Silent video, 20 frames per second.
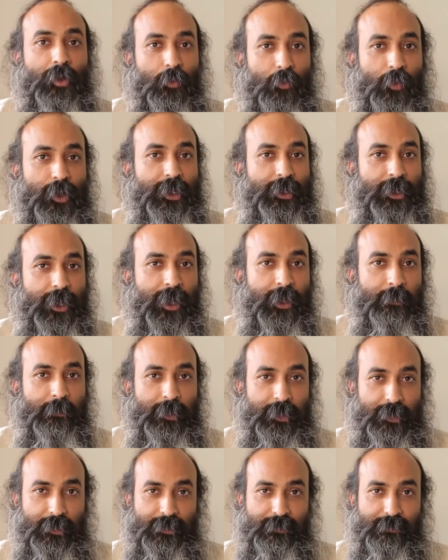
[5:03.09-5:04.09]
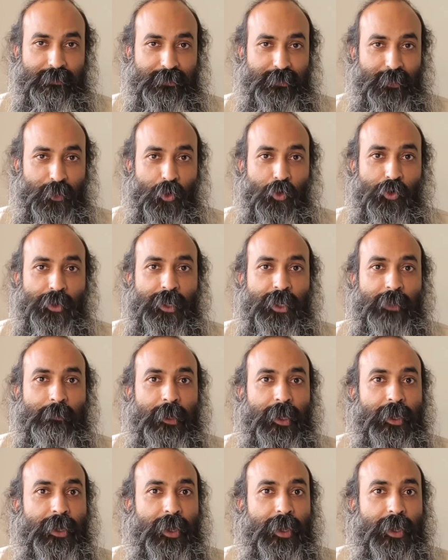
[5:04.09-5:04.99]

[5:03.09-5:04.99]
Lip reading: Will it happen? Only by